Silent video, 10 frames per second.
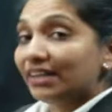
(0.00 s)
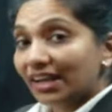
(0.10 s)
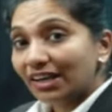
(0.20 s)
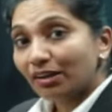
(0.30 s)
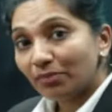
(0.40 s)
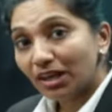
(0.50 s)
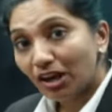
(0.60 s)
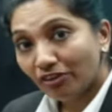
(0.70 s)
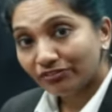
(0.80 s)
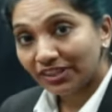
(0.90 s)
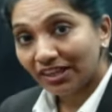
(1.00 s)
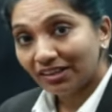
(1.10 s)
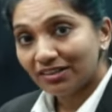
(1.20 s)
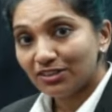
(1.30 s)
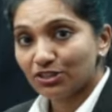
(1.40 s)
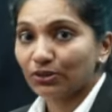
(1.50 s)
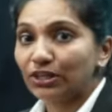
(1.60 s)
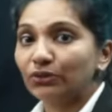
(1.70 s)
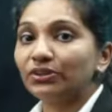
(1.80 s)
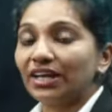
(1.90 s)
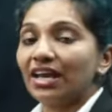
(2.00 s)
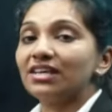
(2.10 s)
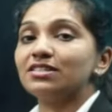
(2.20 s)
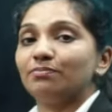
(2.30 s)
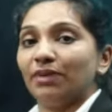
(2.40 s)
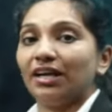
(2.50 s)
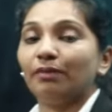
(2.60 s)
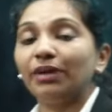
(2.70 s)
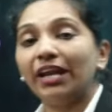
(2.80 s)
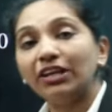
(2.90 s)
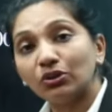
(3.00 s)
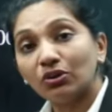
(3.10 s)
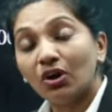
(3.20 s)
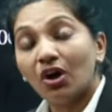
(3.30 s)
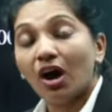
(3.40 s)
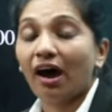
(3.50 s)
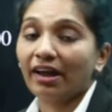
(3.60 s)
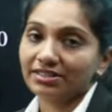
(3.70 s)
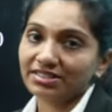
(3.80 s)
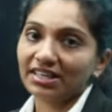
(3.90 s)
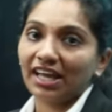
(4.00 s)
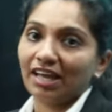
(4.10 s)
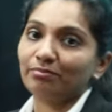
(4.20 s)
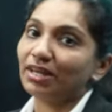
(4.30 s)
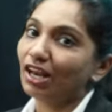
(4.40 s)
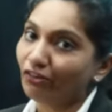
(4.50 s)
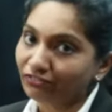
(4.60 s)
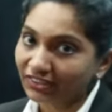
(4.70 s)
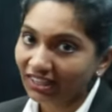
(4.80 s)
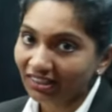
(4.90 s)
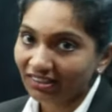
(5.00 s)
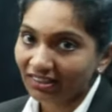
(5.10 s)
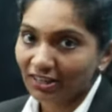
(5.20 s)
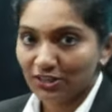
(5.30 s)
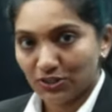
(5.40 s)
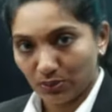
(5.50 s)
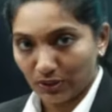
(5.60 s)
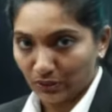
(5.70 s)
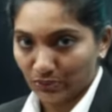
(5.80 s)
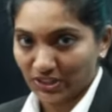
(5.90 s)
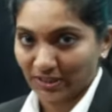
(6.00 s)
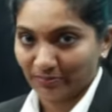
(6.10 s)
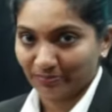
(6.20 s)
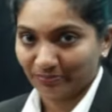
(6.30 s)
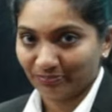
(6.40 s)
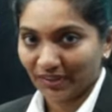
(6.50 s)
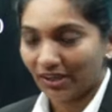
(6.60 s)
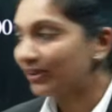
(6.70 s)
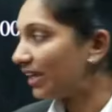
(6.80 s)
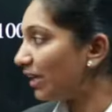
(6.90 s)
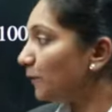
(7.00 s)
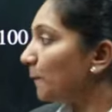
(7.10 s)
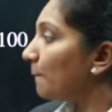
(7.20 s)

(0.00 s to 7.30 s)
10 ml of the solute is made up into 100 ml of the solution. Okay,